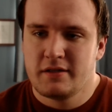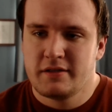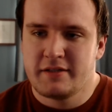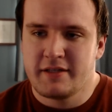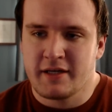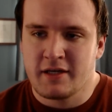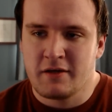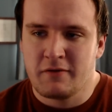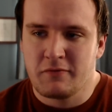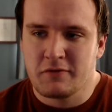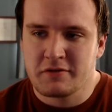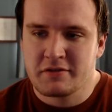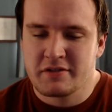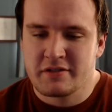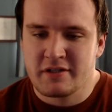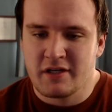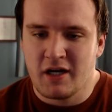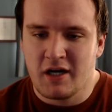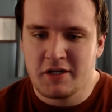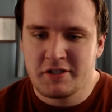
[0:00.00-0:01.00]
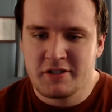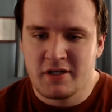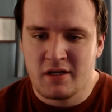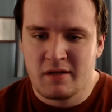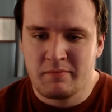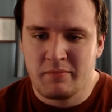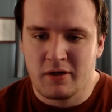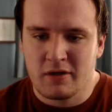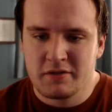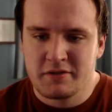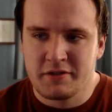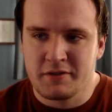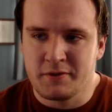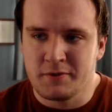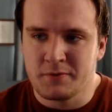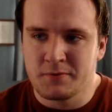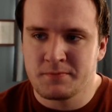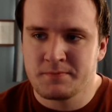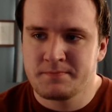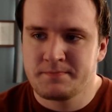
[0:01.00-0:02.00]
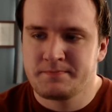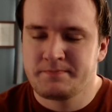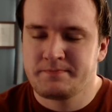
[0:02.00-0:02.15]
Deku versus Ka-chan, part 2.